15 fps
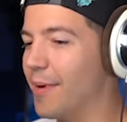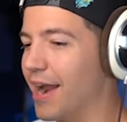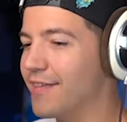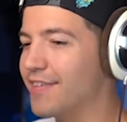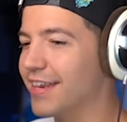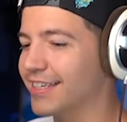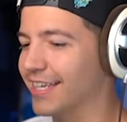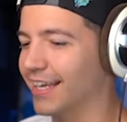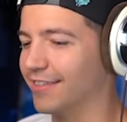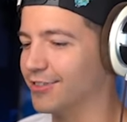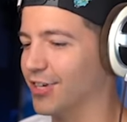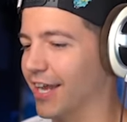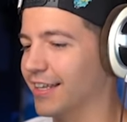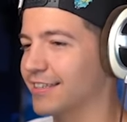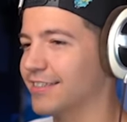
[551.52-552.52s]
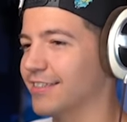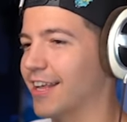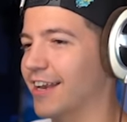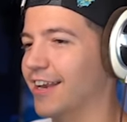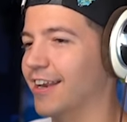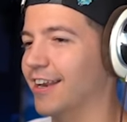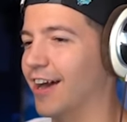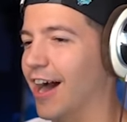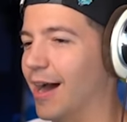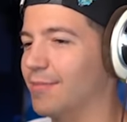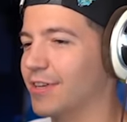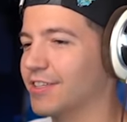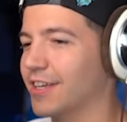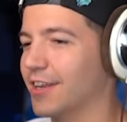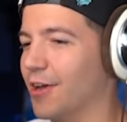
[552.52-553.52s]
am not even going to take the chance. No, no, no, no.
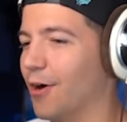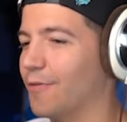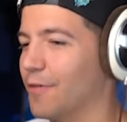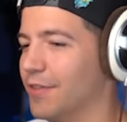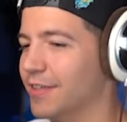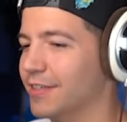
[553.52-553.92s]
I'm just going to go for